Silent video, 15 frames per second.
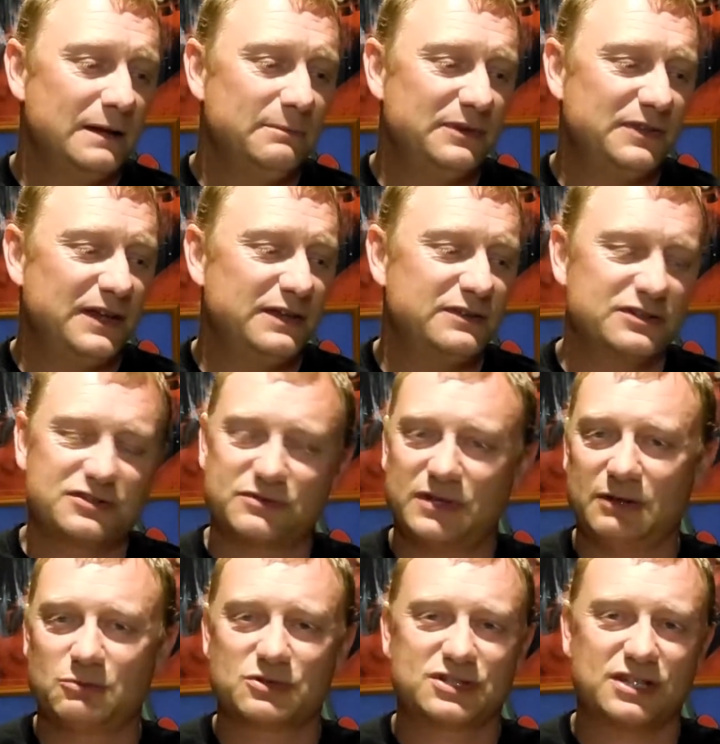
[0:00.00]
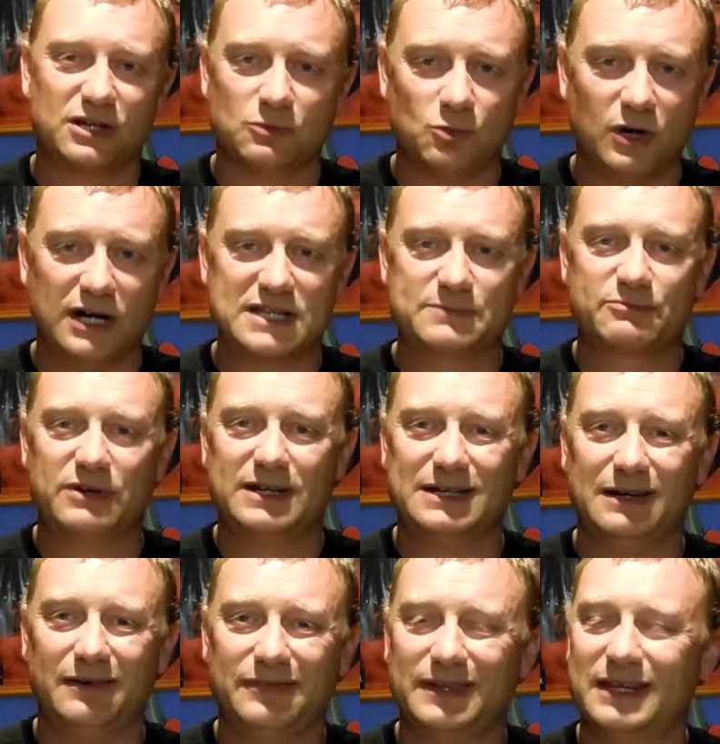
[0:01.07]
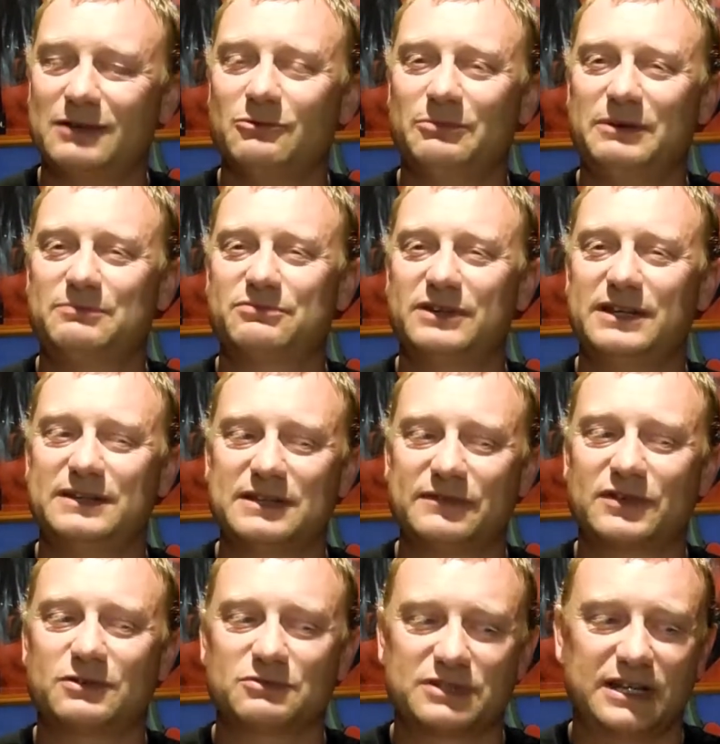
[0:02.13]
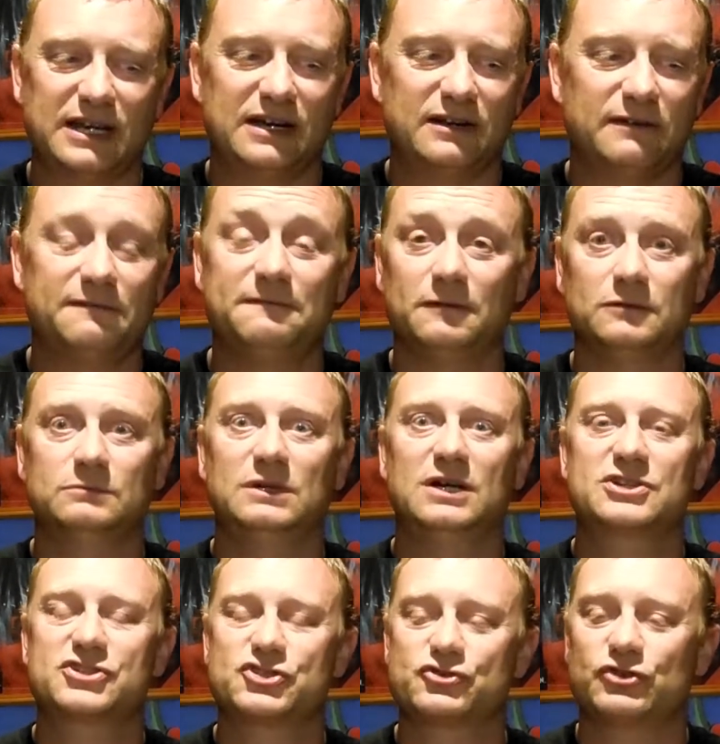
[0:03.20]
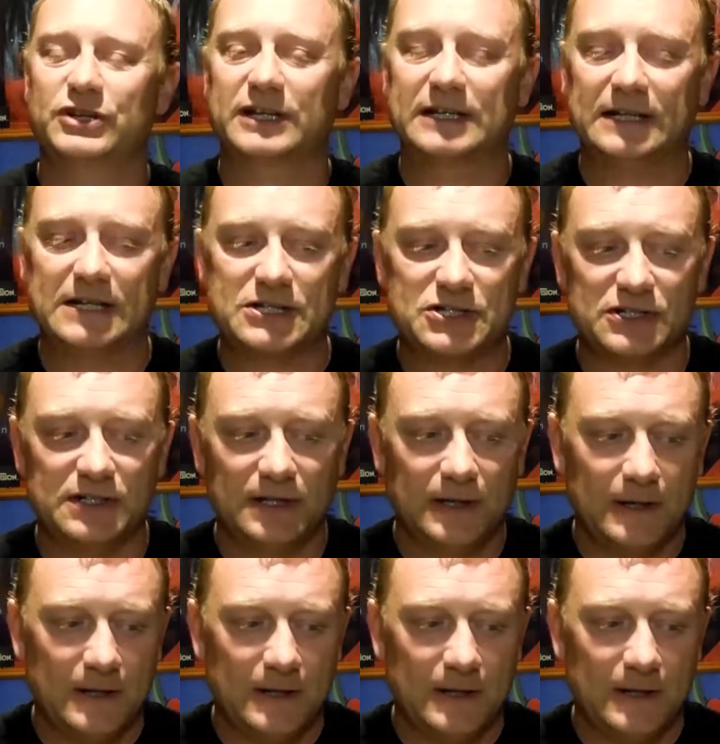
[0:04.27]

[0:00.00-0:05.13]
But they were so widespread, I think it would be pretty difficult to get a full Mastertronic collection.